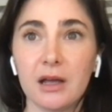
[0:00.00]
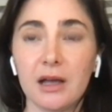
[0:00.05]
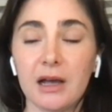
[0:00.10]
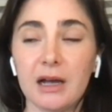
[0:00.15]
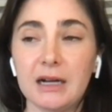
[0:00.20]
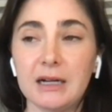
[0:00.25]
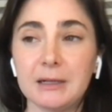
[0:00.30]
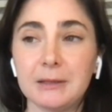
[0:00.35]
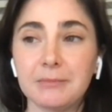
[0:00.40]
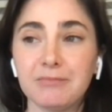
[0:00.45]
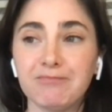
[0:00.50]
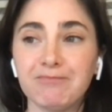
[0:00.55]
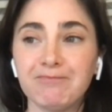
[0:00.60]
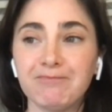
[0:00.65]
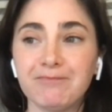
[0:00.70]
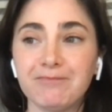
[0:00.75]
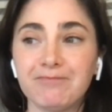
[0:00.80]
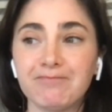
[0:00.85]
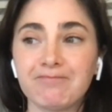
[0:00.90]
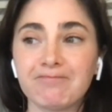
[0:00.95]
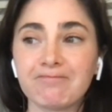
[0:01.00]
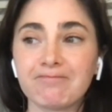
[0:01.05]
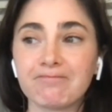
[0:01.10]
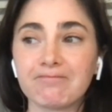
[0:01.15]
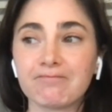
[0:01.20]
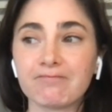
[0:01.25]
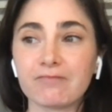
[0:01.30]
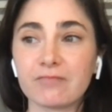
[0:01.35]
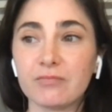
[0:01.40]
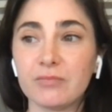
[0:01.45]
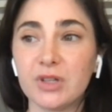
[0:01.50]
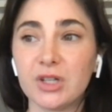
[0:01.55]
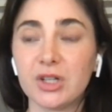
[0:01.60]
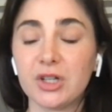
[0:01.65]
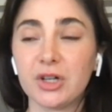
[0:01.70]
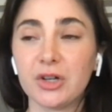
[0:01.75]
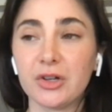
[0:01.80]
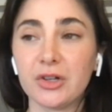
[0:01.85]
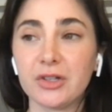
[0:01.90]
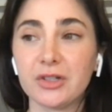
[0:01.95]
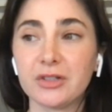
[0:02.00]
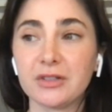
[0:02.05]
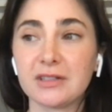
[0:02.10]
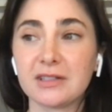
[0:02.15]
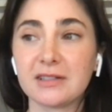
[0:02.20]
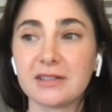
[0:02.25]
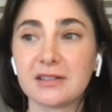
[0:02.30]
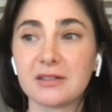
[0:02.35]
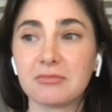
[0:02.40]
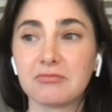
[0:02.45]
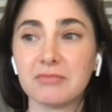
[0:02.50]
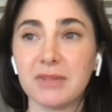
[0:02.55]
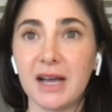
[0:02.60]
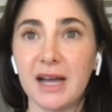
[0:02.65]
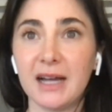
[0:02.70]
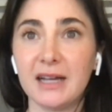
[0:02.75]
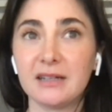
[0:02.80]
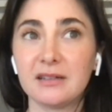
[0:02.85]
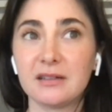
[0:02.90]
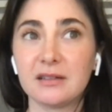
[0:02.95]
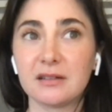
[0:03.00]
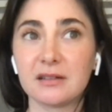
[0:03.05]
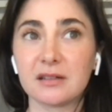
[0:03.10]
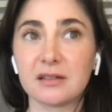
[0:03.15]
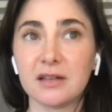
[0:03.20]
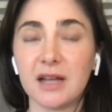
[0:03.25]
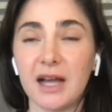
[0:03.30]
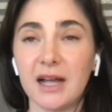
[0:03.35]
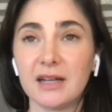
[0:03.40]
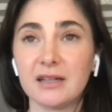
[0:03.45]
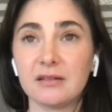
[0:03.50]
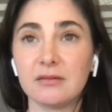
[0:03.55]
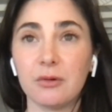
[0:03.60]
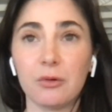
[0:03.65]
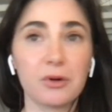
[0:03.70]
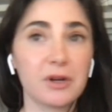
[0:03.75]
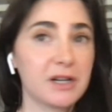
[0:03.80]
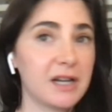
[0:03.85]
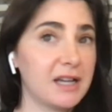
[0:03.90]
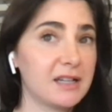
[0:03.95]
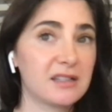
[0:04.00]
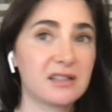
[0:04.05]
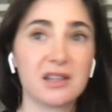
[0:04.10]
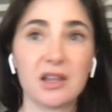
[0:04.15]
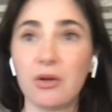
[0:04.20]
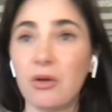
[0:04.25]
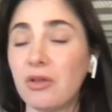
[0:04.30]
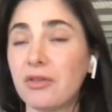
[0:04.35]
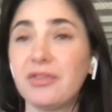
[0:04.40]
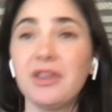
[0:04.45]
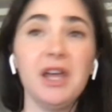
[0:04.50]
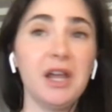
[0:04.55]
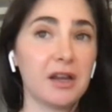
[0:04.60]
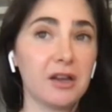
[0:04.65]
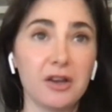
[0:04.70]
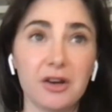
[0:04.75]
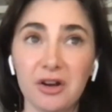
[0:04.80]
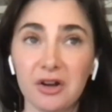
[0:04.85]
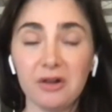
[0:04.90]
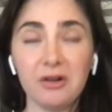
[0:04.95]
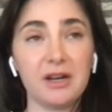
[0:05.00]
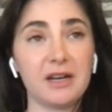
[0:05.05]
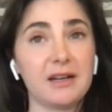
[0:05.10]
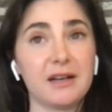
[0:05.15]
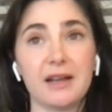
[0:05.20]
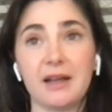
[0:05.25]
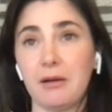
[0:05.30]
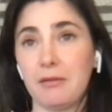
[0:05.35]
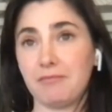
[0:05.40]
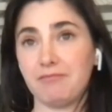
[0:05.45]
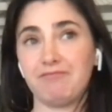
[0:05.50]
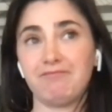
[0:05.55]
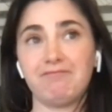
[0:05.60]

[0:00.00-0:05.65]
Um, because I I'd organized the whole thing, you know, and I